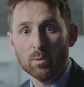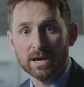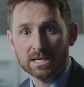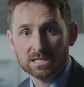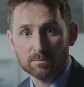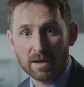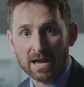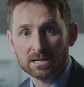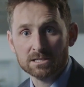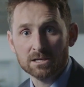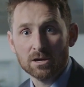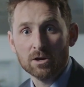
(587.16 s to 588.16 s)
We
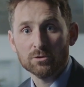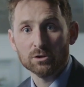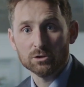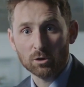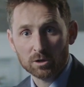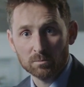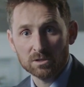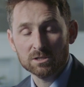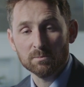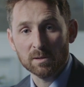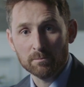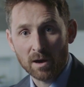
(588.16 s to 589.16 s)
expect the document
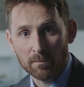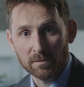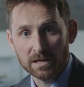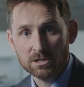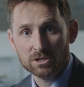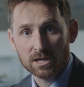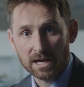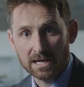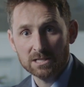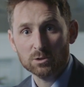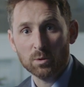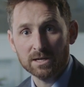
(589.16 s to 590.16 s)
to be published
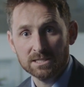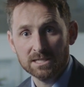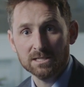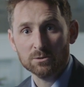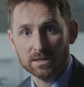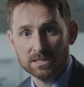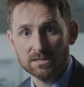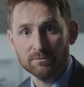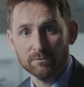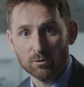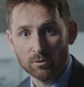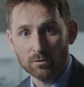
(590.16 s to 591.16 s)
in
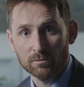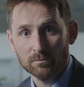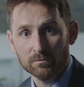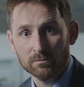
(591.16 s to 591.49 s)
2024.